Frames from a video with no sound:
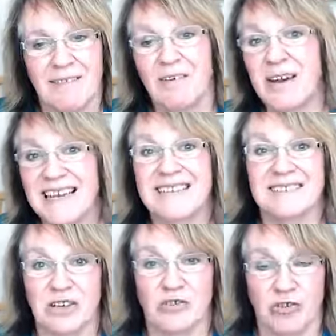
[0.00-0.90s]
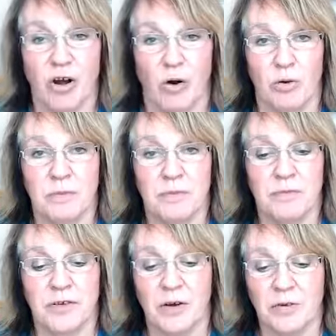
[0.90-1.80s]
very little control.
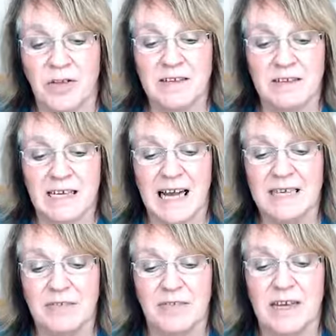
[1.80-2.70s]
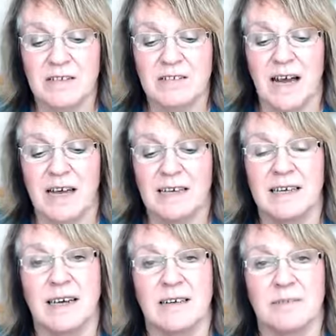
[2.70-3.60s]
So think the kind of things that I
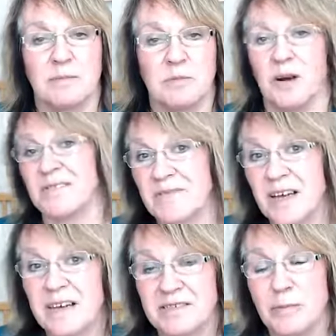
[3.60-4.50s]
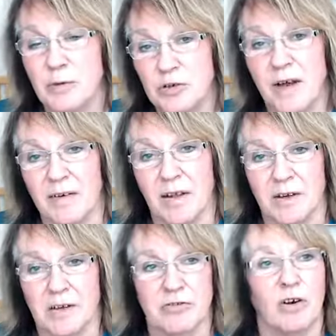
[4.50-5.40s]
can get, well, some of you do have a lot of
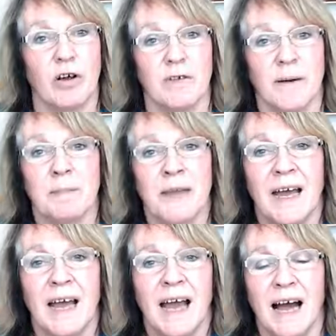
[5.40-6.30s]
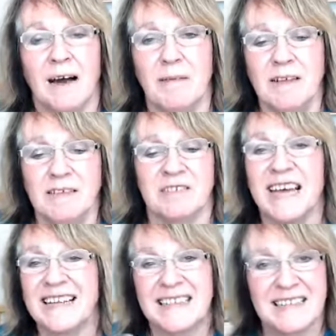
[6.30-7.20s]
control over,
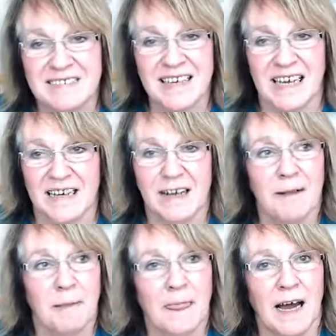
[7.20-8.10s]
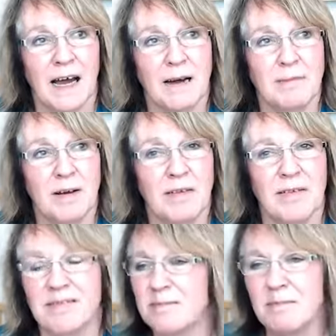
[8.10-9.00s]
setting the scene.
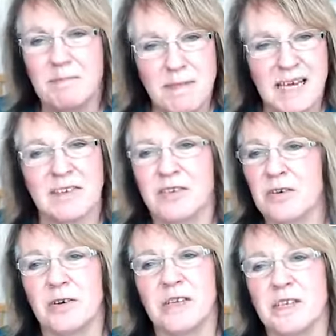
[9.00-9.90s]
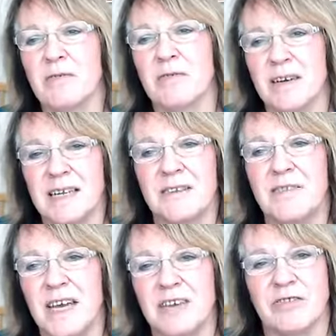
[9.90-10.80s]
Make sure you don't leave
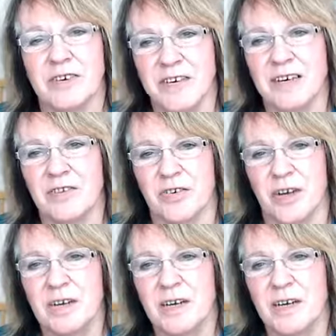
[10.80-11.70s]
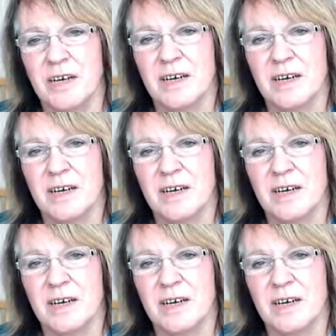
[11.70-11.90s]
the introduction